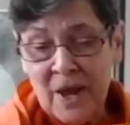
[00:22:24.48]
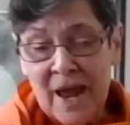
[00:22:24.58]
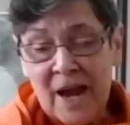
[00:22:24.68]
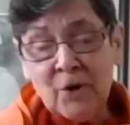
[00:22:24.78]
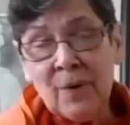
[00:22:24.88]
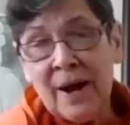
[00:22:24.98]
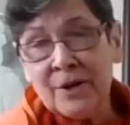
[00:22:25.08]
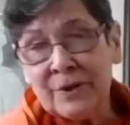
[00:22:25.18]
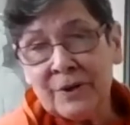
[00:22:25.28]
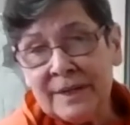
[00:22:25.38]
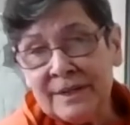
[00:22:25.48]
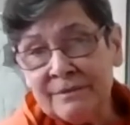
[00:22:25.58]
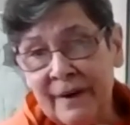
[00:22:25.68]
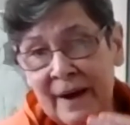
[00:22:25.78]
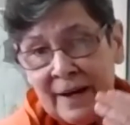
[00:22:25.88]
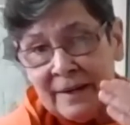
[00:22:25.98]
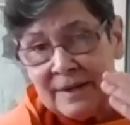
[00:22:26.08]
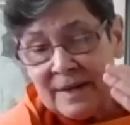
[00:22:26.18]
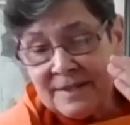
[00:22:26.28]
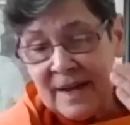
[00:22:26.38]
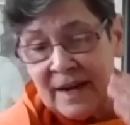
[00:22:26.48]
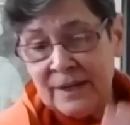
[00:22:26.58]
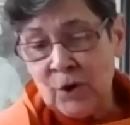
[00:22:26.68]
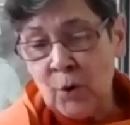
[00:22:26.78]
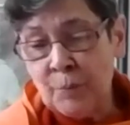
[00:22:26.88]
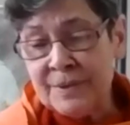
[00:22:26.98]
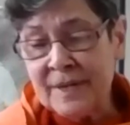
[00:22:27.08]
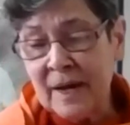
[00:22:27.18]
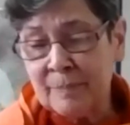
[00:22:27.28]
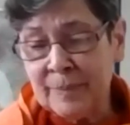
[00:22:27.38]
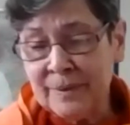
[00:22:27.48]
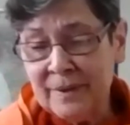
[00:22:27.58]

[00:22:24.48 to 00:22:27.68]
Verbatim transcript: And gradually, divine sight opens up,